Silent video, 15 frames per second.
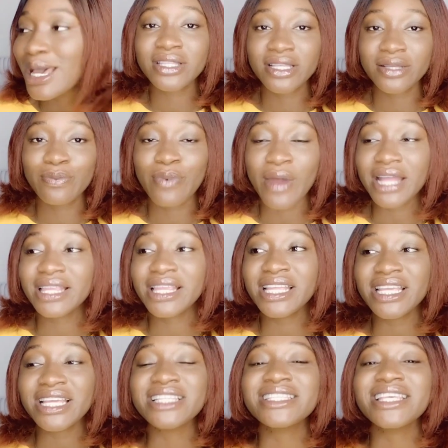The
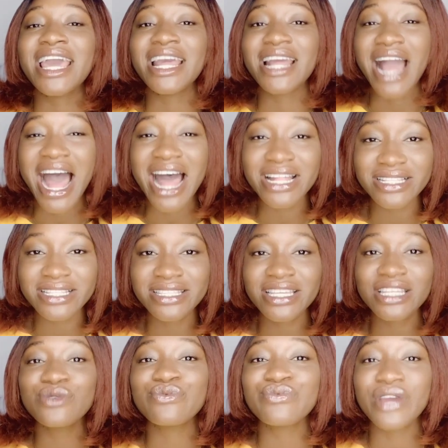brightening is
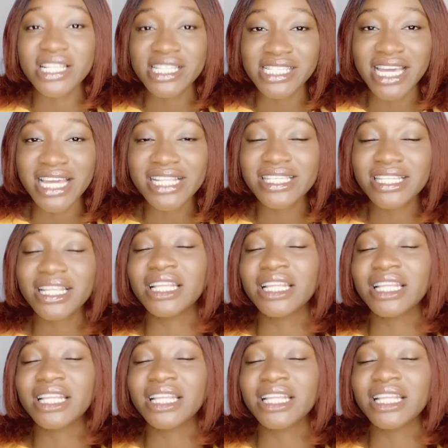enhancing, radiating,